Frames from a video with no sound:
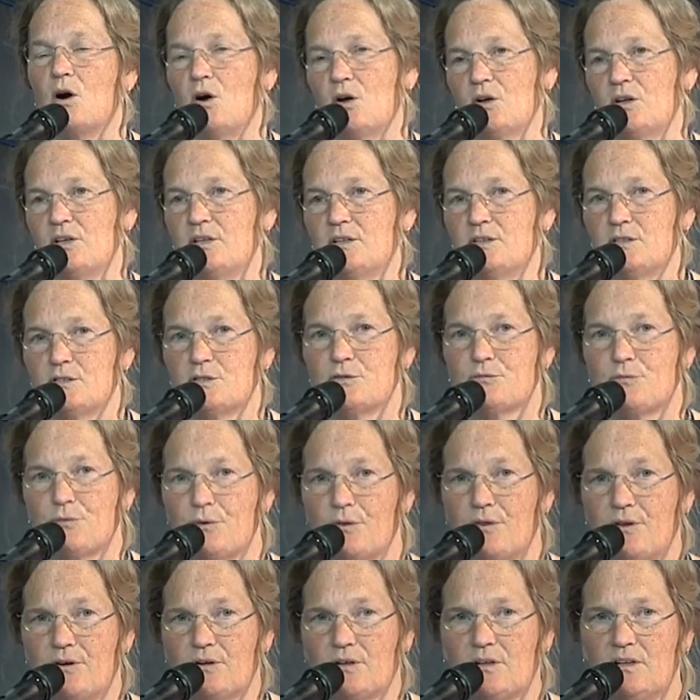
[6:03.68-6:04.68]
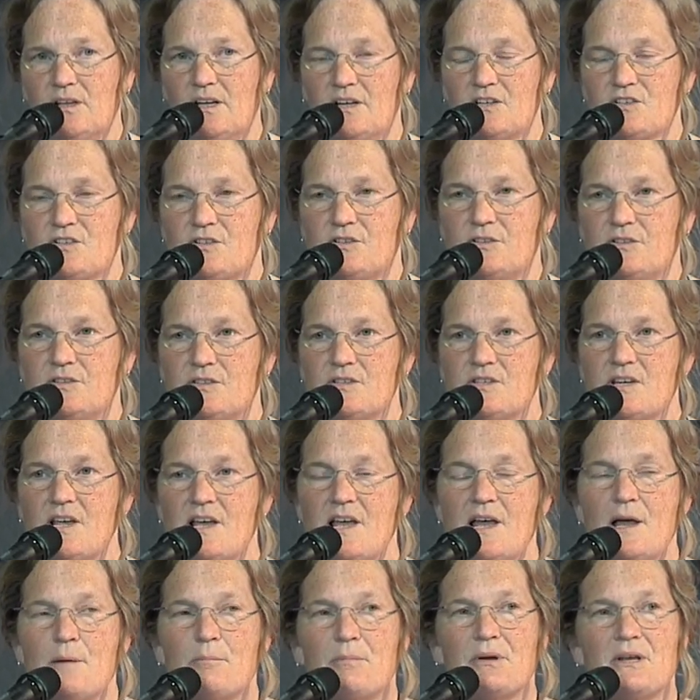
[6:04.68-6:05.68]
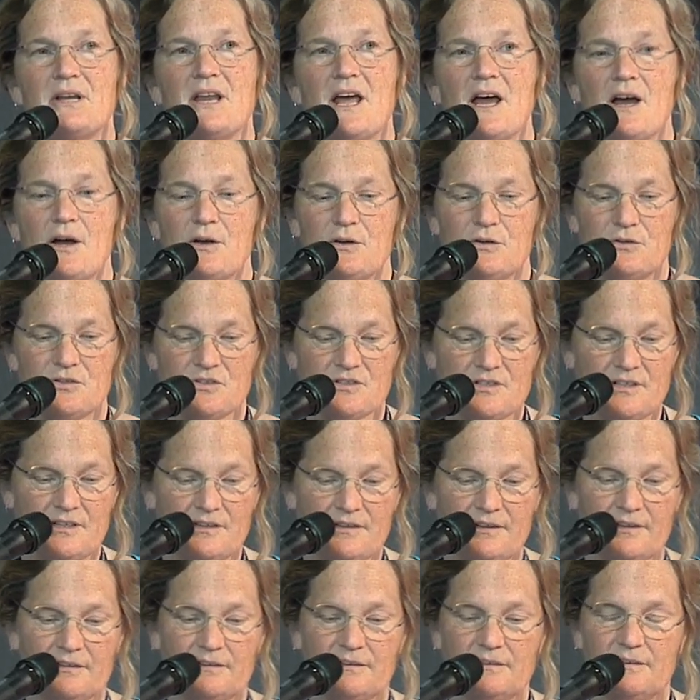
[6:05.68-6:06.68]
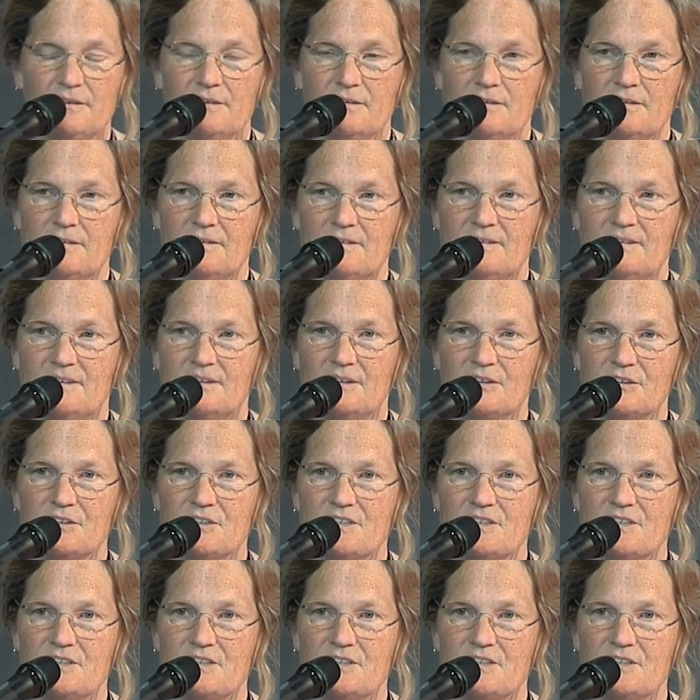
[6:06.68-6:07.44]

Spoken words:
audience for their collections. But now you see that their